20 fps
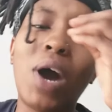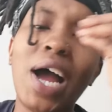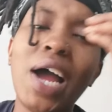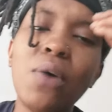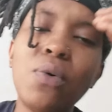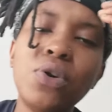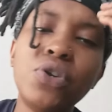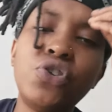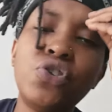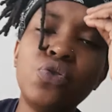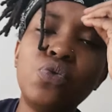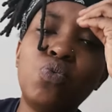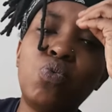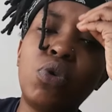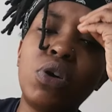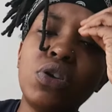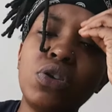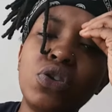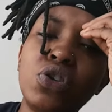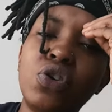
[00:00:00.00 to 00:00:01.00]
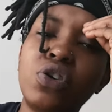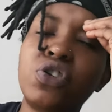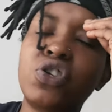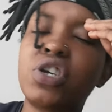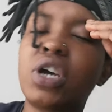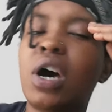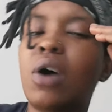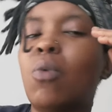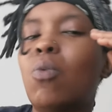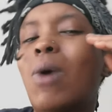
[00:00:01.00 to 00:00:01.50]
Why would you want your
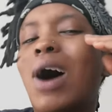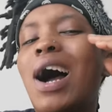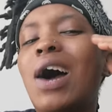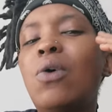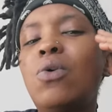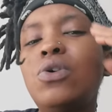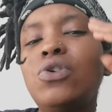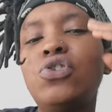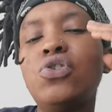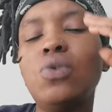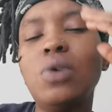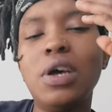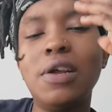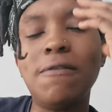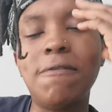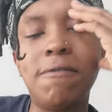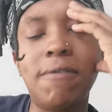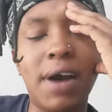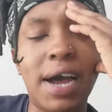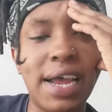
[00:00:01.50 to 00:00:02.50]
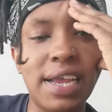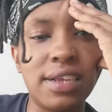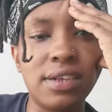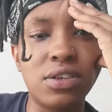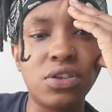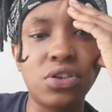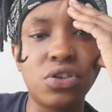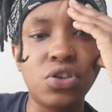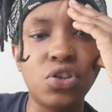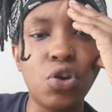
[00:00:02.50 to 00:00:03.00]
child... Why would you
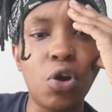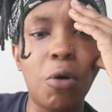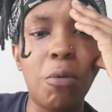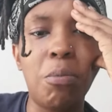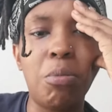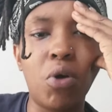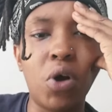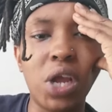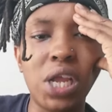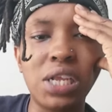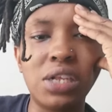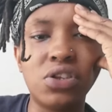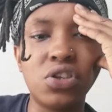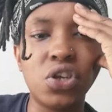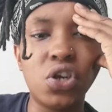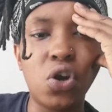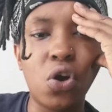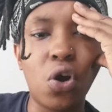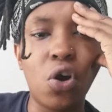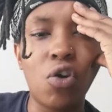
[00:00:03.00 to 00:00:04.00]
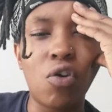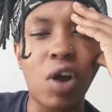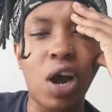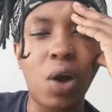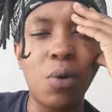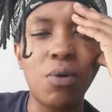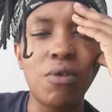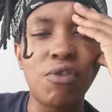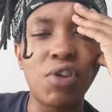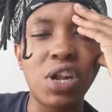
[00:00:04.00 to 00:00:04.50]
advise your boy to go
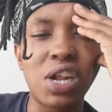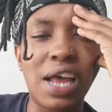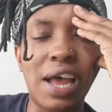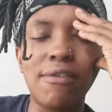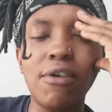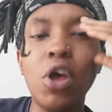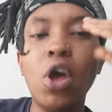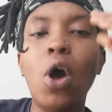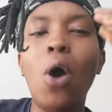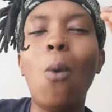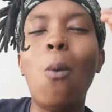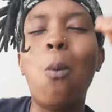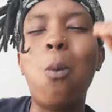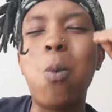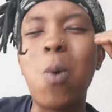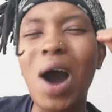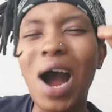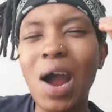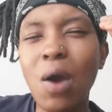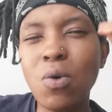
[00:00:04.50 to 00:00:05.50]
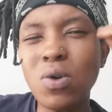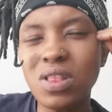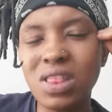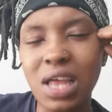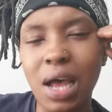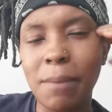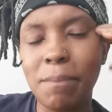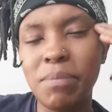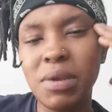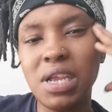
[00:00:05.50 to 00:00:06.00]
around with a knife? Why would
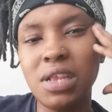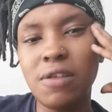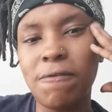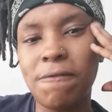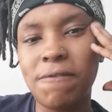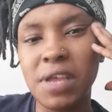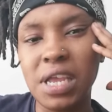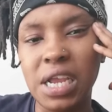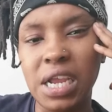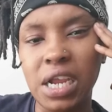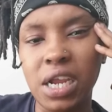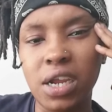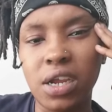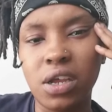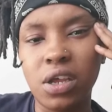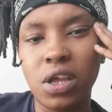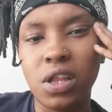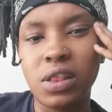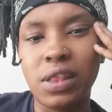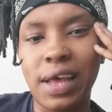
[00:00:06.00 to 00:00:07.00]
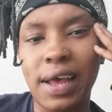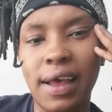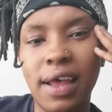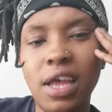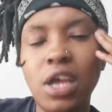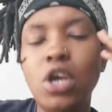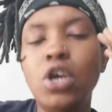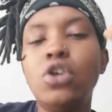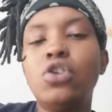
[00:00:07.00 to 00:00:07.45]
that be the thing that...